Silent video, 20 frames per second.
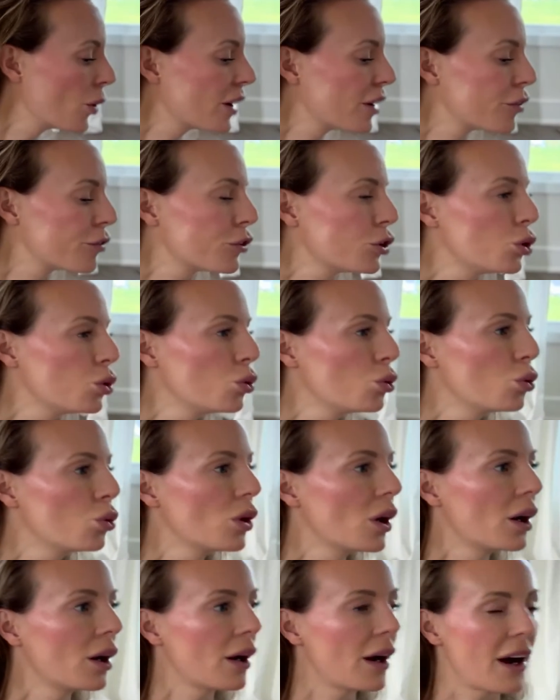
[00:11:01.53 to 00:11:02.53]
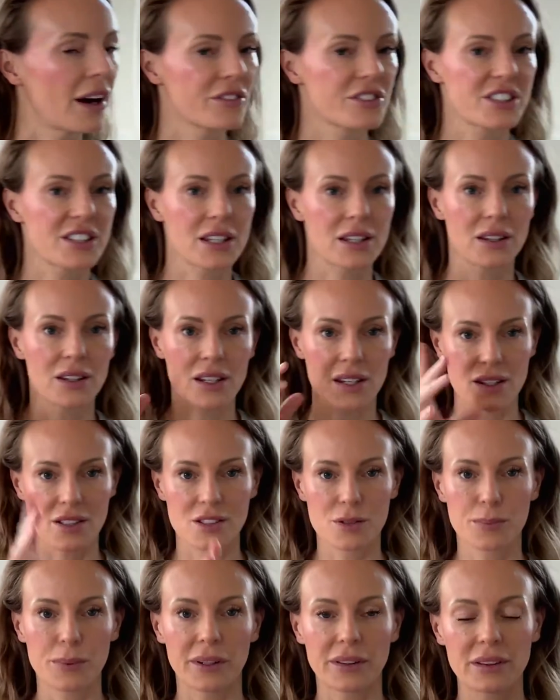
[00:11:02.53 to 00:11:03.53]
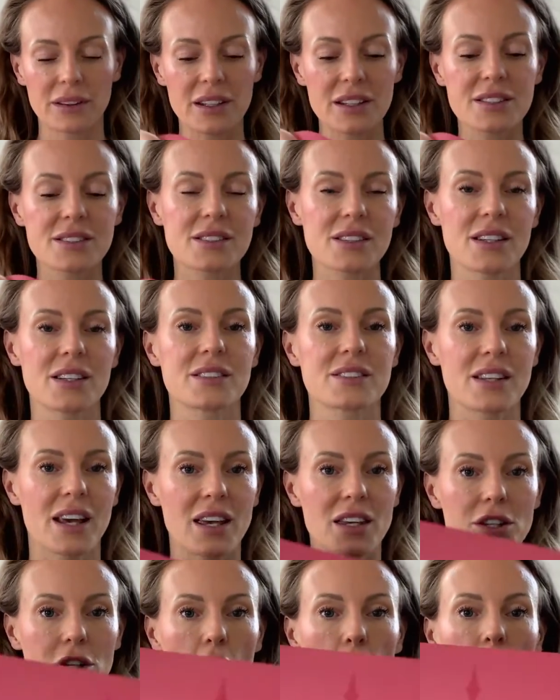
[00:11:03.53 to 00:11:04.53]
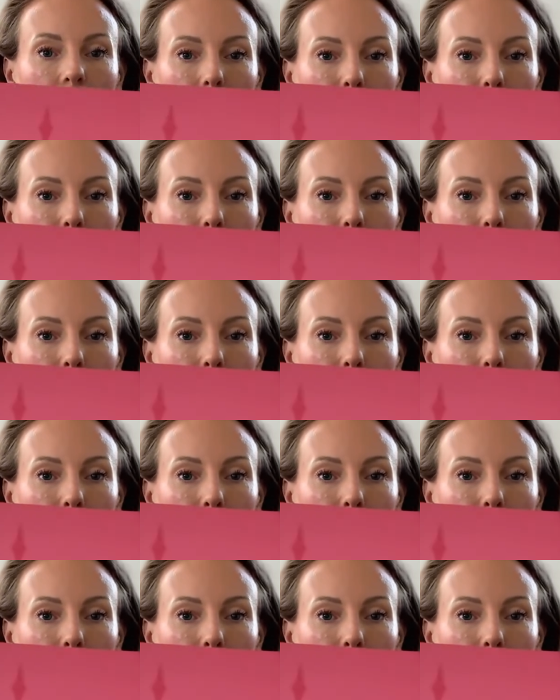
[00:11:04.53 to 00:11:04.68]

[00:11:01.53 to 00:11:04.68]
if you have seen these, but this is a yoga